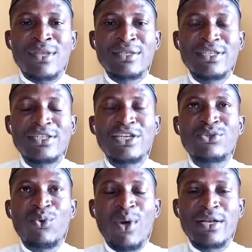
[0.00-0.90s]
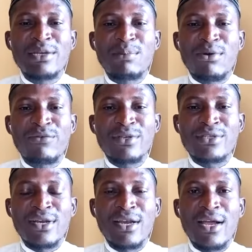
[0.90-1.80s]
didn't want the Prophet
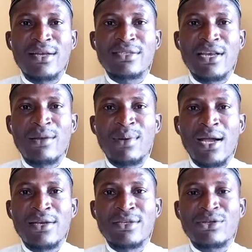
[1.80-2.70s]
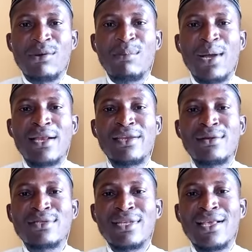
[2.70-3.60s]
sallallahu alaihi wasallam and his
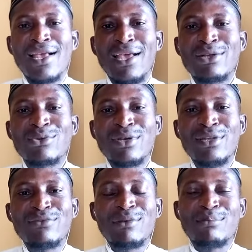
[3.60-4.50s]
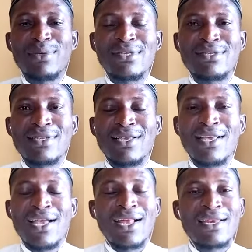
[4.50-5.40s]
companions to live in peace.
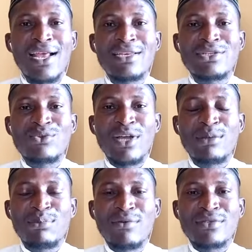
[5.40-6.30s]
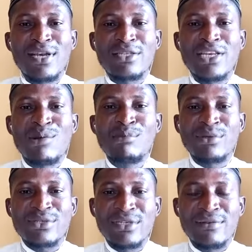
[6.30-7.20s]
And that is why the Prophet sallallahu alaihi wasallam
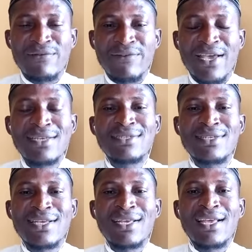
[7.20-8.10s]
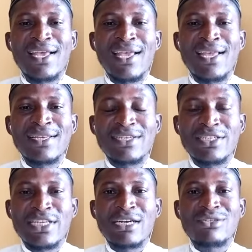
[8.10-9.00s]
must defend the
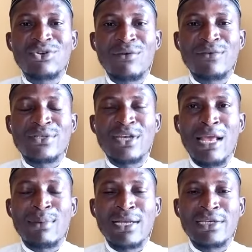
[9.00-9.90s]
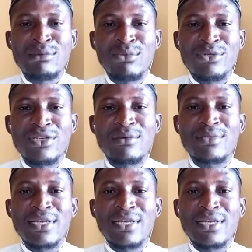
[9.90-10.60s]
territory of Islam and the Muslims